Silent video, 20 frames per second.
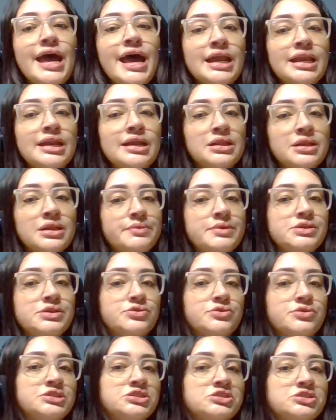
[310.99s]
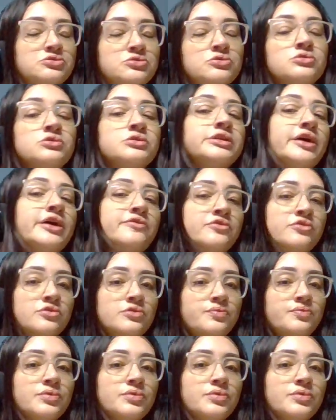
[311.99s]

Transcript: at elementary school level.